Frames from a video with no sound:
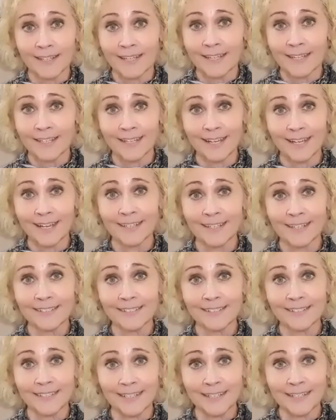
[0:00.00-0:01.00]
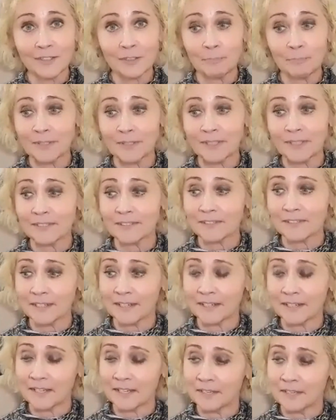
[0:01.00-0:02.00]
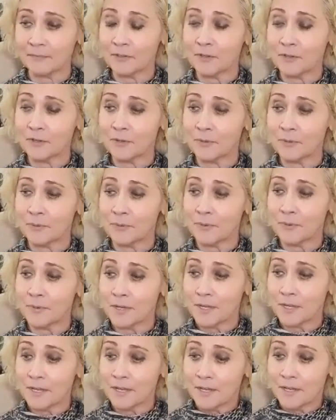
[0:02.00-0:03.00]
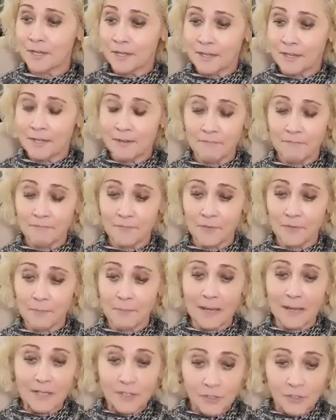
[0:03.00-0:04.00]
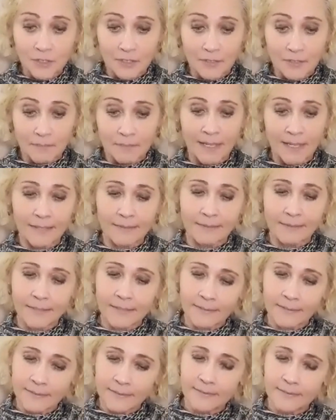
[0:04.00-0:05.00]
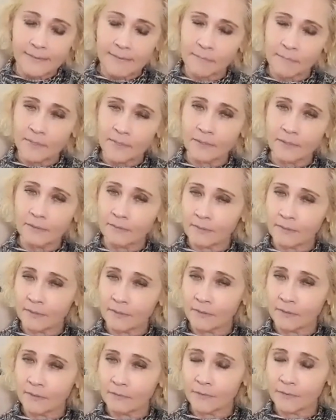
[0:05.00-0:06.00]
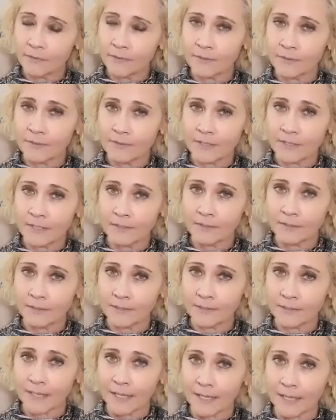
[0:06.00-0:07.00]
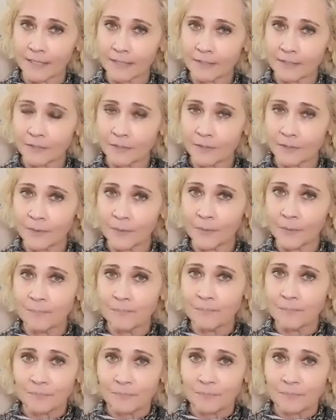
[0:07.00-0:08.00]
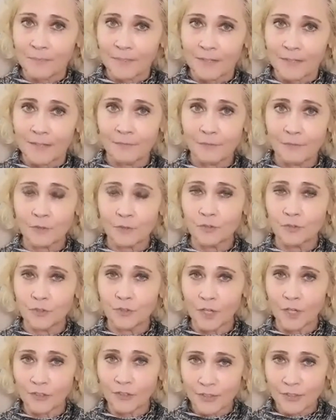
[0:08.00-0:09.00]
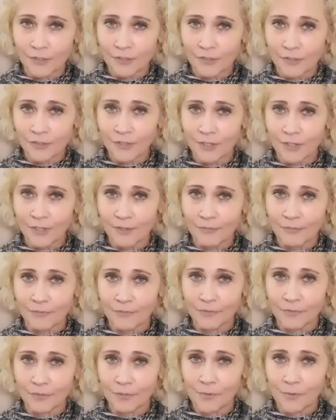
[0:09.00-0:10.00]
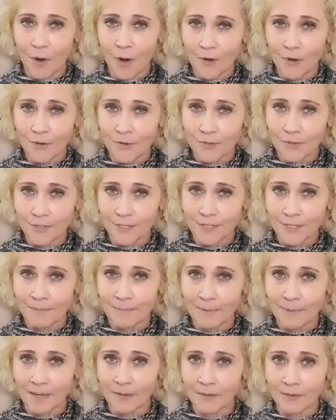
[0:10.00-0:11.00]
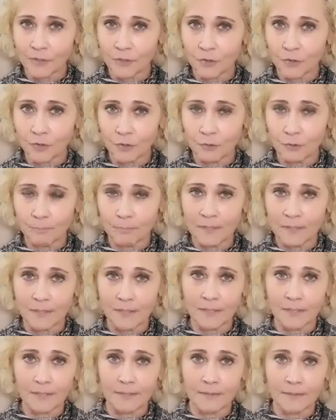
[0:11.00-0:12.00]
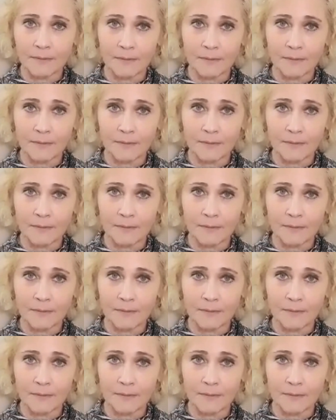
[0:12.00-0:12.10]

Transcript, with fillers: And it kind of sucks, but it's kind of giving you information like, you know, there's something else here for you to take a look at. So if you're judging yourself too harshly about you should be